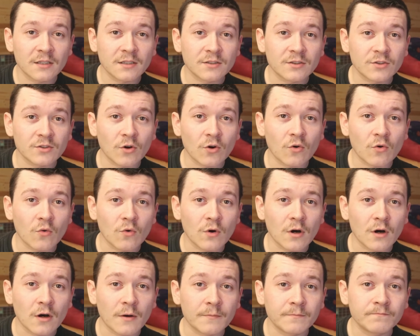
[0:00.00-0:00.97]

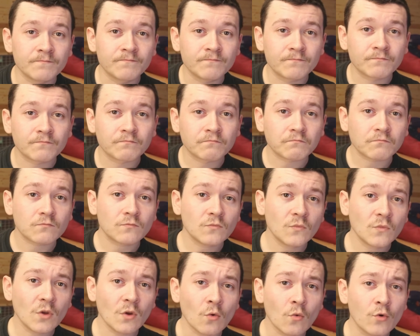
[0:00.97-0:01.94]
So
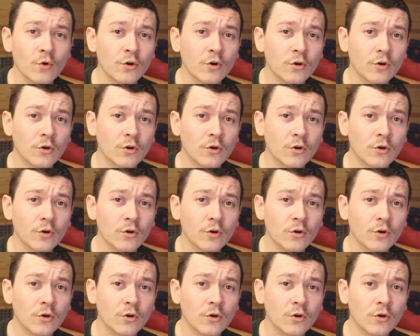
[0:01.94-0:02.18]
we're